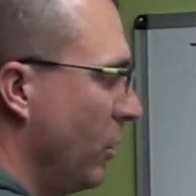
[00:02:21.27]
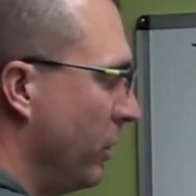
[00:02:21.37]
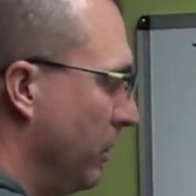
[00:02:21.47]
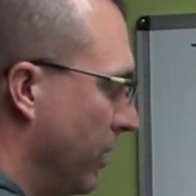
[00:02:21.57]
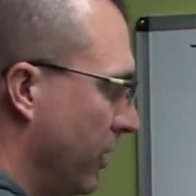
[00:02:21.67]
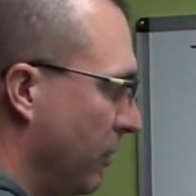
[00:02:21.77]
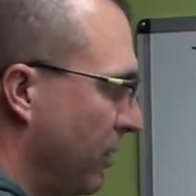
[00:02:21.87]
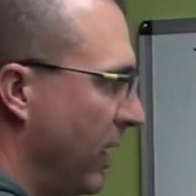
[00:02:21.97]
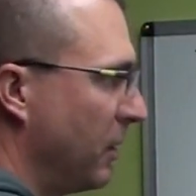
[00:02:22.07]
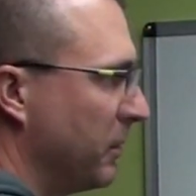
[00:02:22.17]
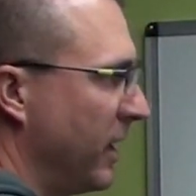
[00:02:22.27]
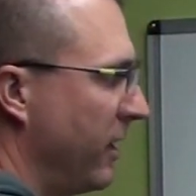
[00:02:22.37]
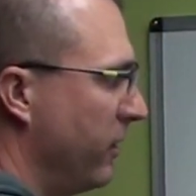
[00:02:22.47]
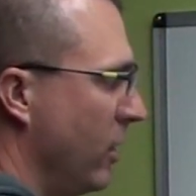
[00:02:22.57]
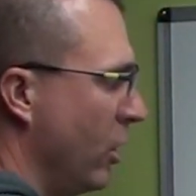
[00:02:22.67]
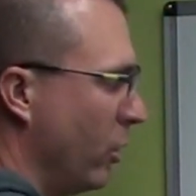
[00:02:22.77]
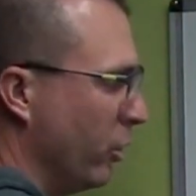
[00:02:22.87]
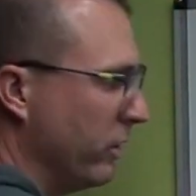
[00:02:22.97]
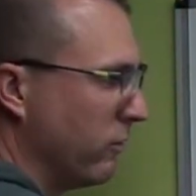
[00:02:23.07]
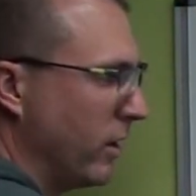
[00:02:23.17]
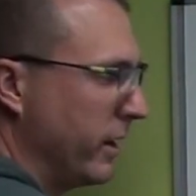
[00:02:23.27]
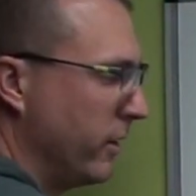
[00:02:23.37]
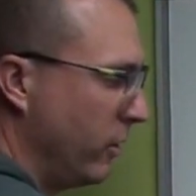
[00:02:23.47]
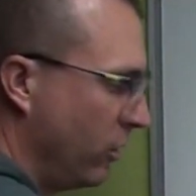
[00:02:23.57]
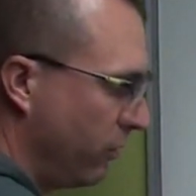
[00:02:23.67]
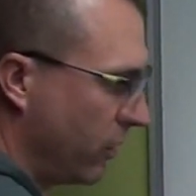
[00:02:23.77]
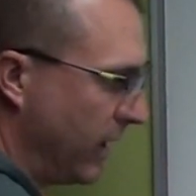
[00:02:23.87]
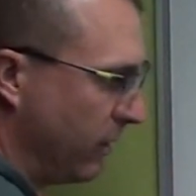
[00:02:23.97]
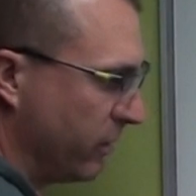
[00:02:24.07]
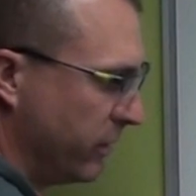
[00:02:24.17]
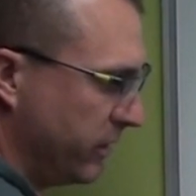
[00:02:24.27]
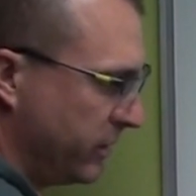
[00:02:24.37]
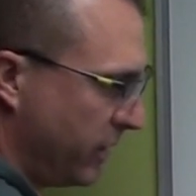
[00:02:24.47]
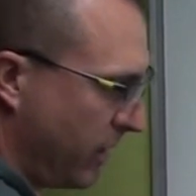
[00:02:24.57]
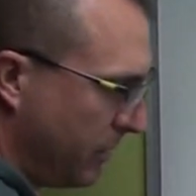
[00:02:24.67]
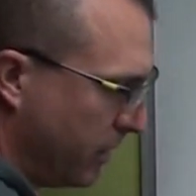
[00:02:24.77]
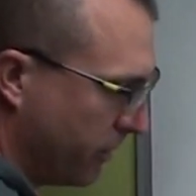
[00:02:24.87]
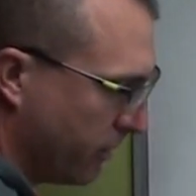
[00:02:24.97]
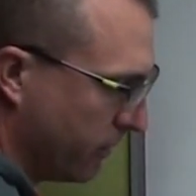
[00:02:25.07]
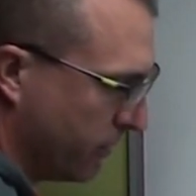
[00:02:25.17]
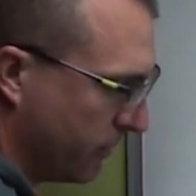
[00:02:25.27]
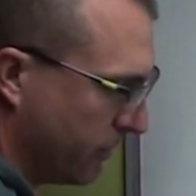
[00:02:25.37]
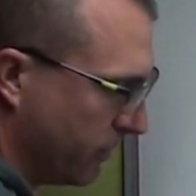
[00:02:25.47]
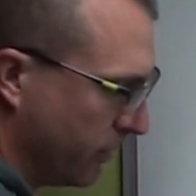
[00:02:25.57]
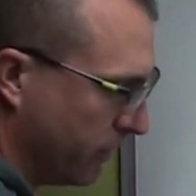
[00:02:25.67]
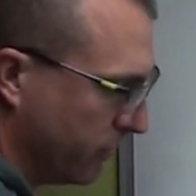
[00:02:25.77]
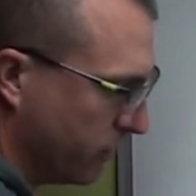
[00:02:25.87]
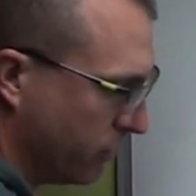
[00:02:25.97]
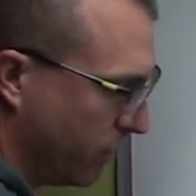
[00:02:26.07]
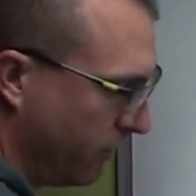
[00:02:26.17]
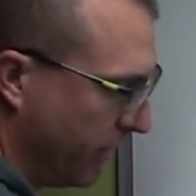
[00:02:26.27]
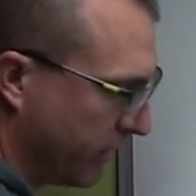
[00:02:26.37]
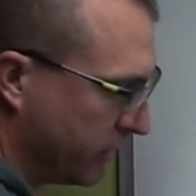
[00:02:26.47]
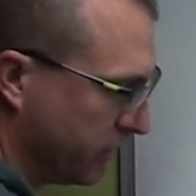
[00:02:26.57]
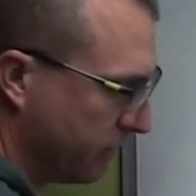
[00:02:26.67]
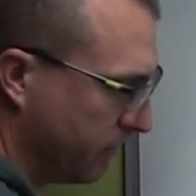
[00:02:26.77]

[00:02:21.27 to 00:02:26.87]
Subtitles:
We bring our problem down. We write it over our denominator, 12x.